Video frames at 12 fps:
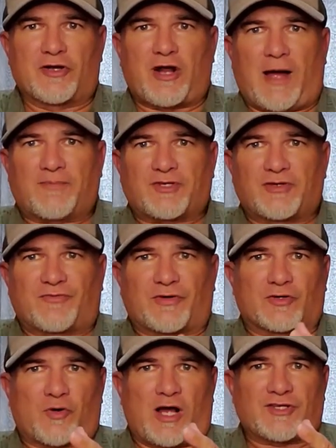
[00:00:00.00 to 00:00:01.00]
option for
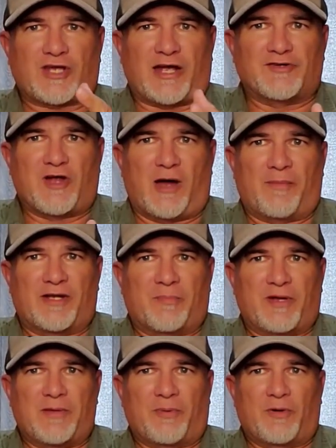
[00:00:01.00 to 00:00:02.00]
cross-eye dominant
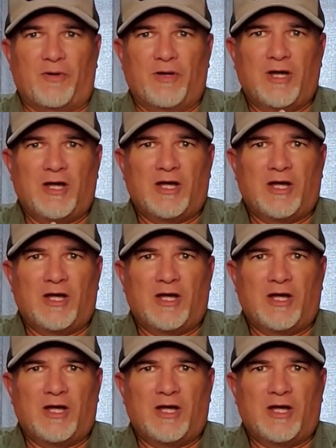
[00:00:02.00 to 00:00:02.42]
people